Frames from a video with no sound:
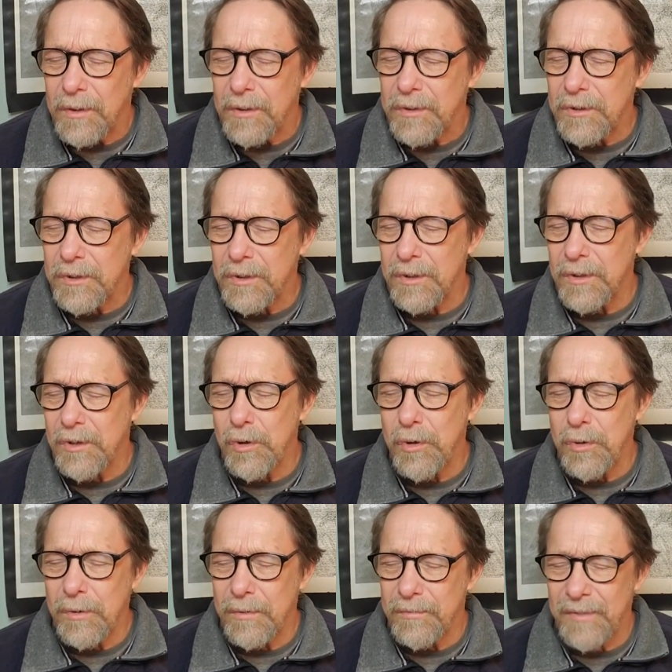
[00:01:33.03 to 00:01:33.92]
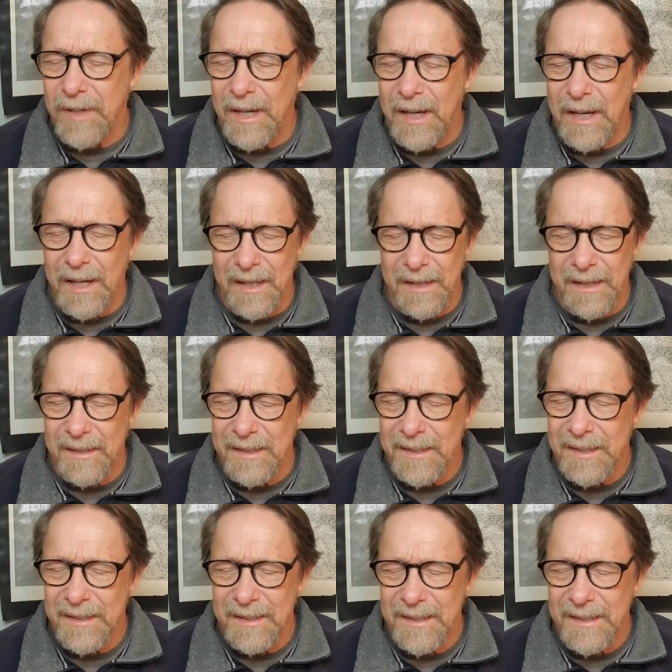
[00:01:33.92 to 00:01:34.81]
the true vine.
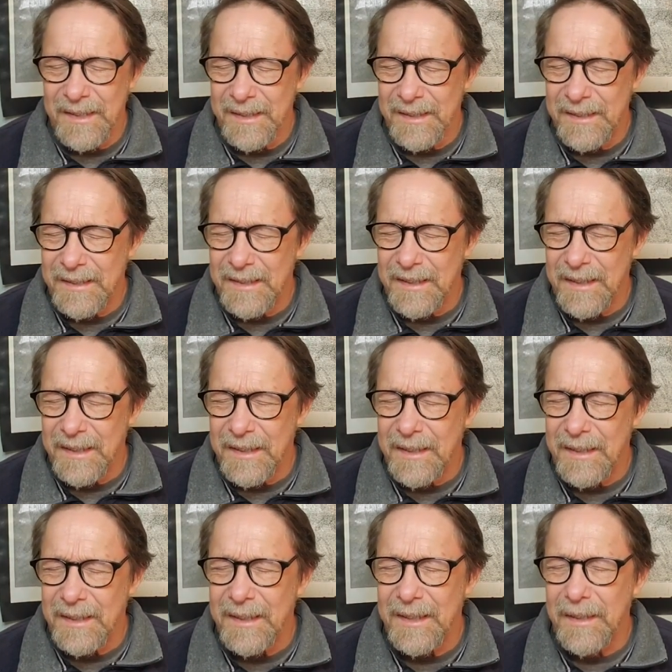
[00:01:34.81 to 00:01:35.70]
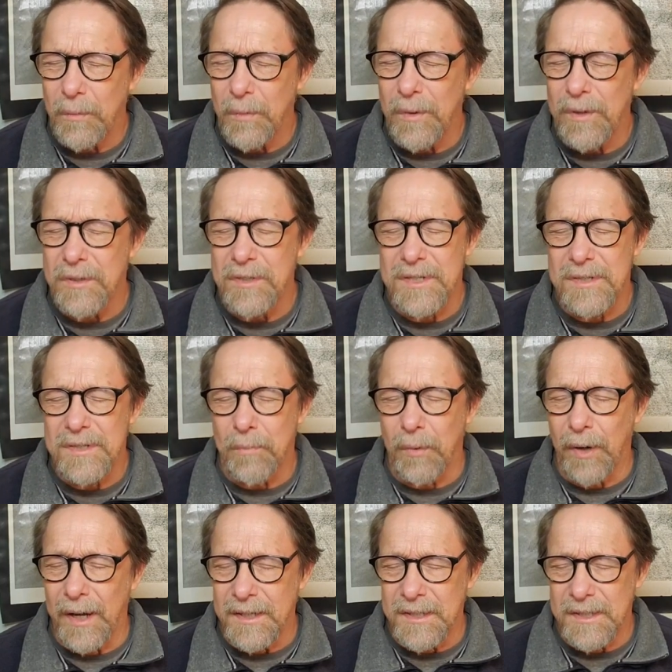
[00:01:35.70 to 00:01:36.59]
We're just
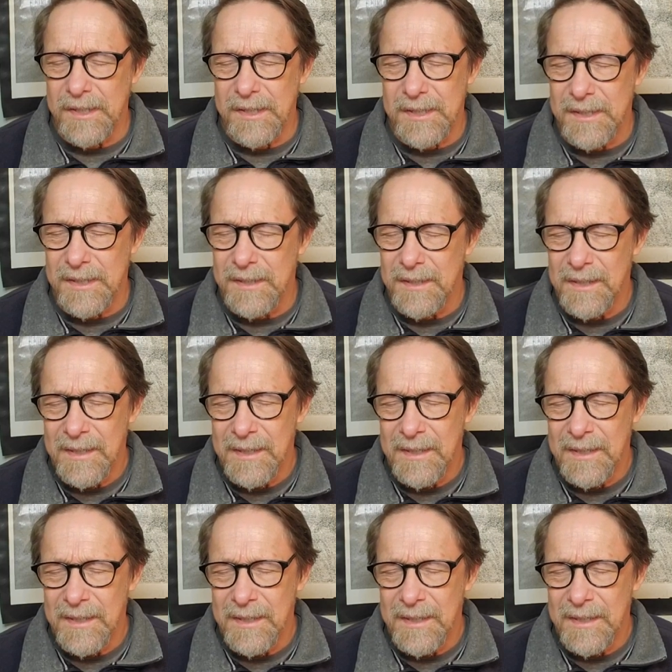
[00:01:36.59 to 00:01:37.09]
branches.